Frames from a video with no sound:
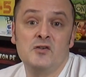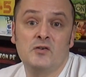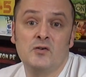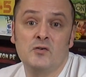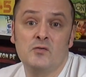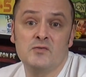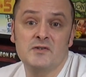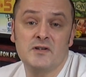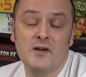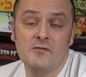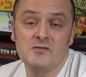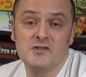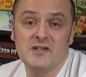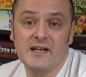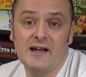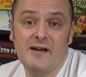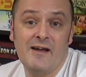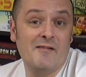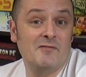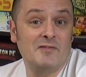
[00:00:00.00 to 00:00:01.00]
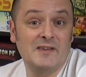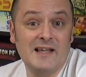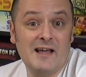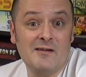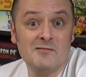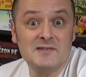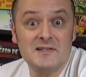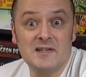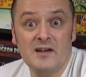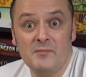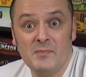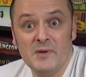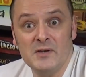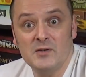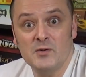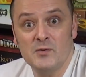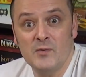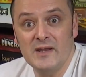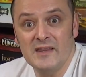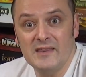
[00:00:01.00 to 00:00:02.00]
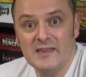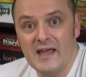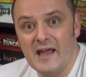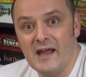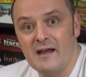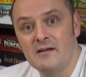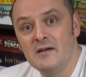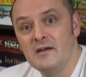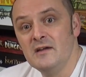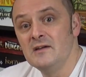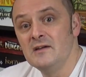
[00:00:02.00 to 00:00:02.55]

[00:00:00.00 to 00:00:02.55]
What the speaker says: you can also go and check out everything else that I've been doing there.